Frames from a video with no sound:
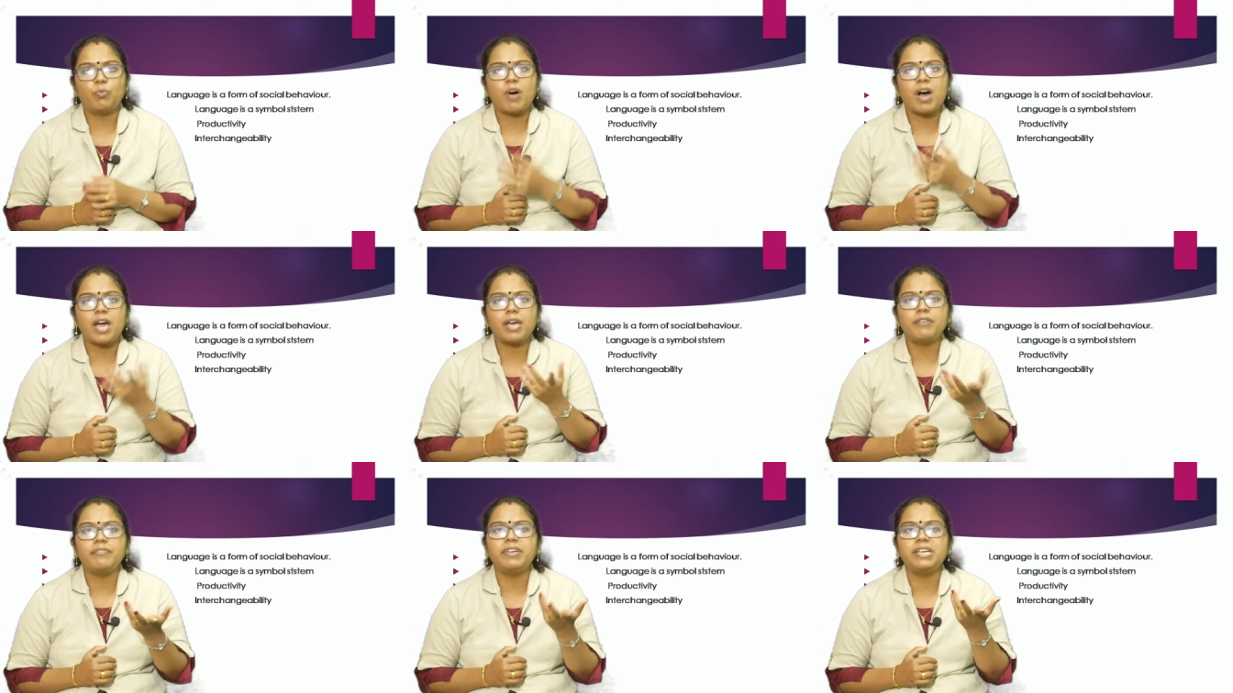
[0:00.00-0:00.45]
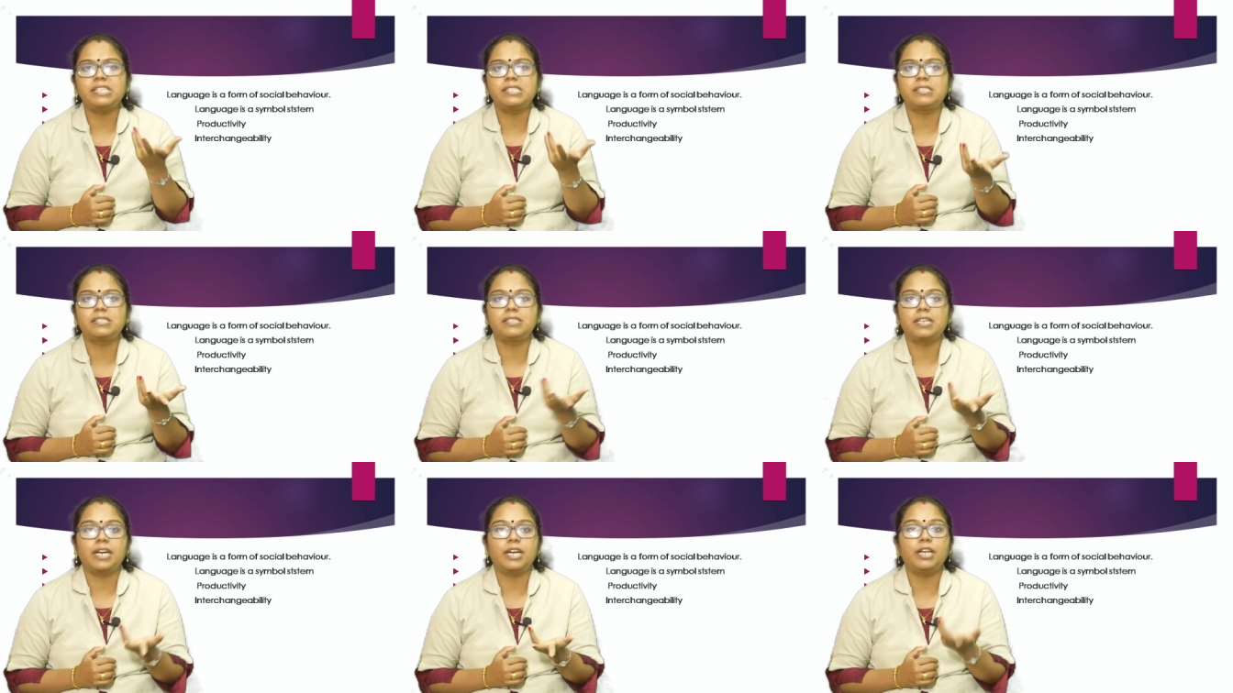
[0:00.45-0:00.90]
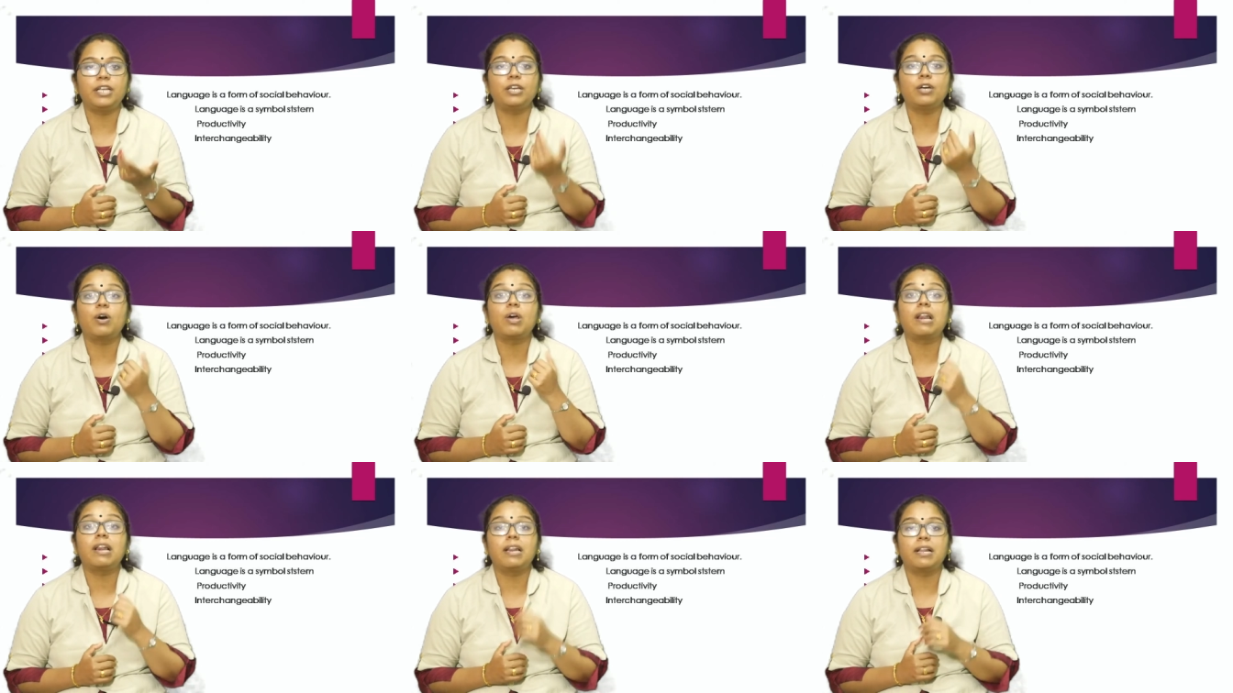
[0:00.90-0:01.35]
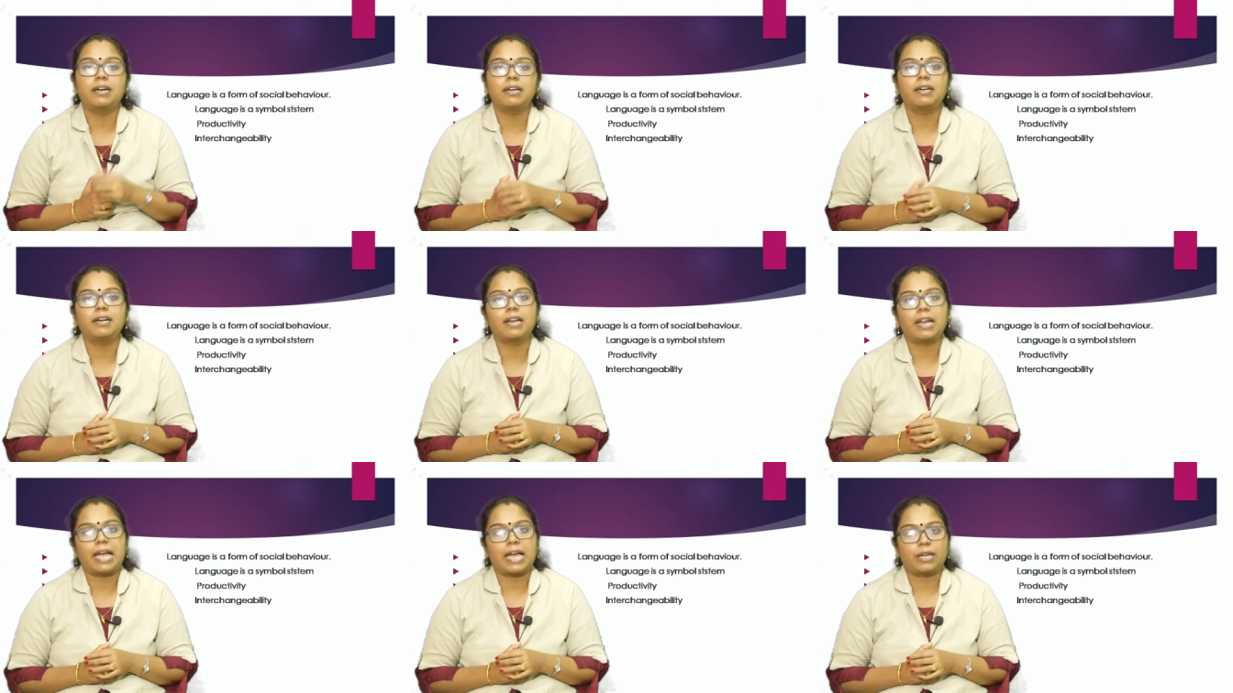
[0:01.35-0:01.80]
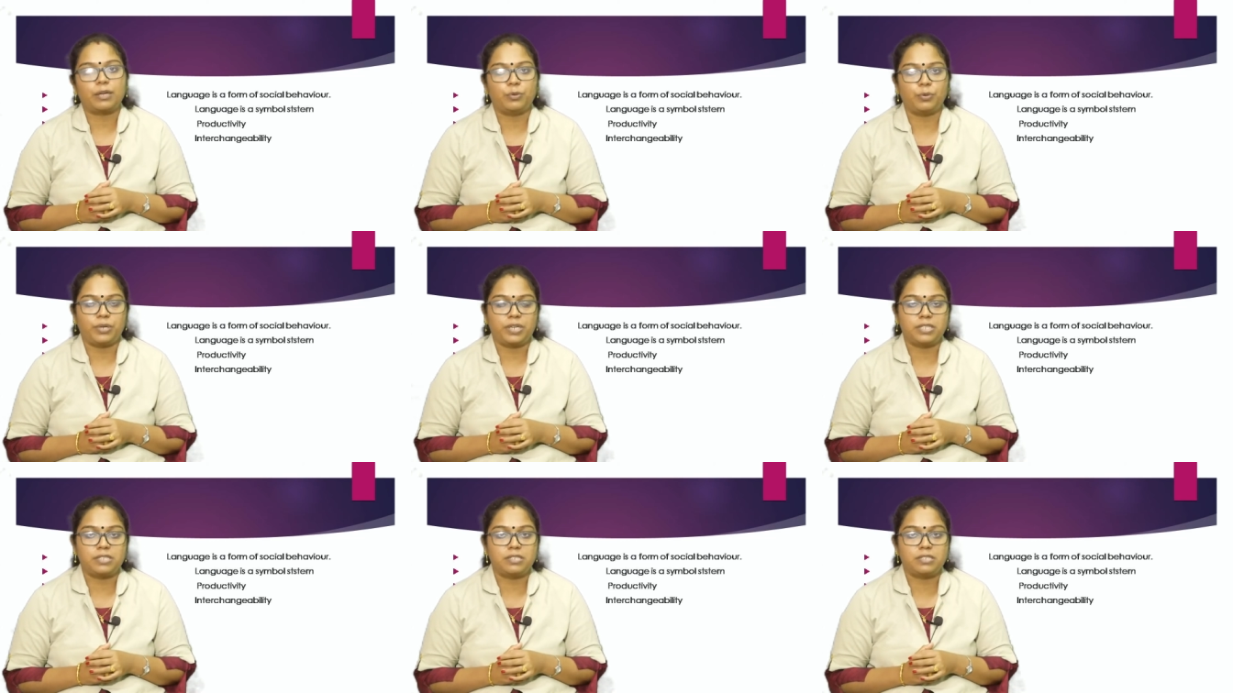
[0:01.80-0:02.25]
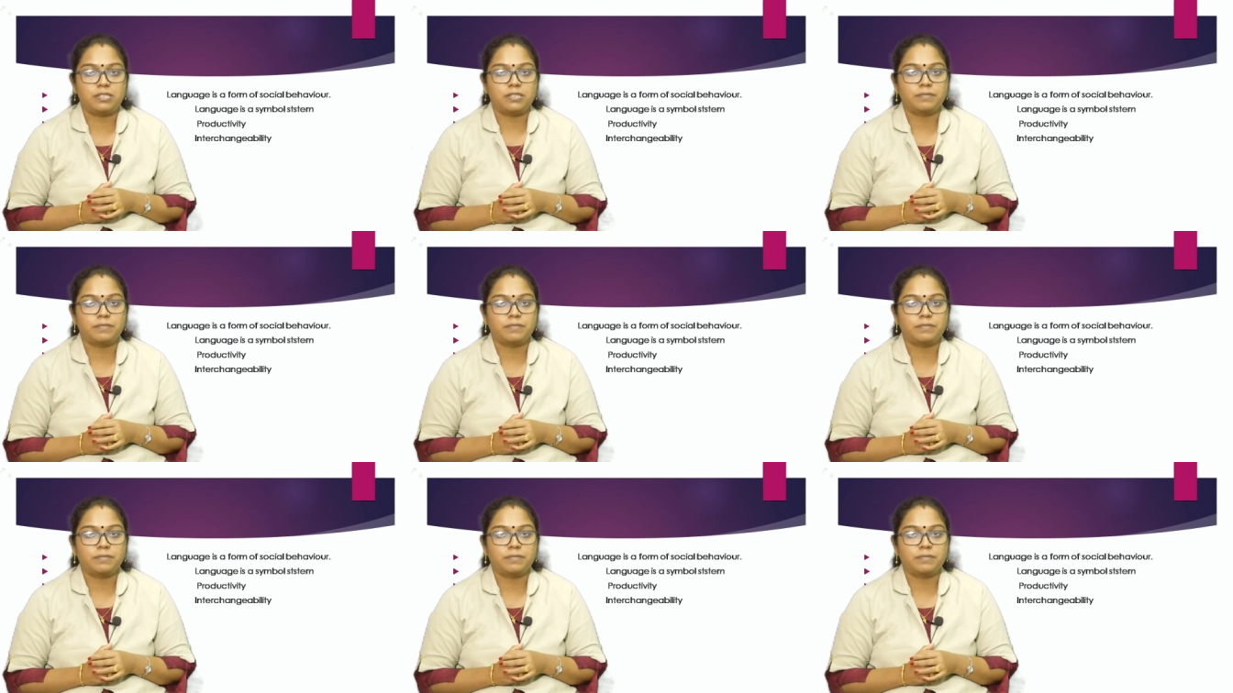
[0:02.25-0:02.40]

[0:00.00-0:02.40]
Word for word: Why we study or learn language?